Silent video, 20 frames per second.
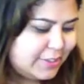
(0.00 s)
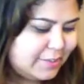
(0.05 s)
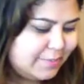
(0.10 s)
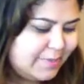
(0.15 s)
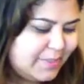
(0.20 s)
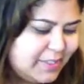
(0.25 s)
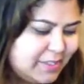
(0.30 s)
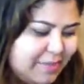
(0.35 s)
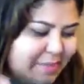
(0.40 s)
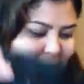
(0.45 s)
is
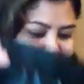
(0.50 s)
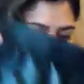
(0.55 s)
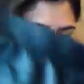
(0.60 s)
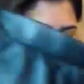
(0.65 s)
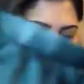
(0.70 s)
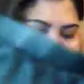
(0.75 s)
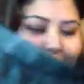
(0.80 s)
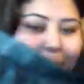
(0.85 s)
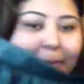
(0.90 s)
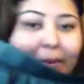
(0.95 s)
supposed to be
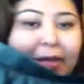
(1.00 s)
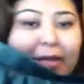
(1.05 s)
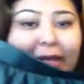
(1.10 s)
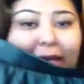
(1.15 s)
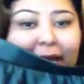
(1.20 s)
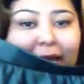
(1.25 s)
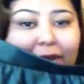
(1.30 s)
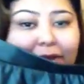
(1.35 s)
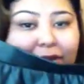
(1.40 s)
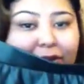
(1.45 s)
like
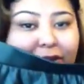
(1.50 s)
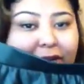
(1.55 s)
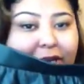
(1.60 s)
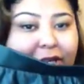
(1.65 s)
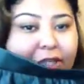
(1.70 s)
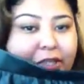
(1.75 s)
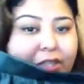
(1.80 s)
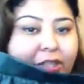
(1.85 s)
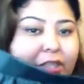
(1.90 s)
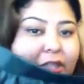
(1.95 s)

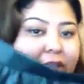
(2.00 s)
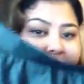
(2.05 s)
pleatherish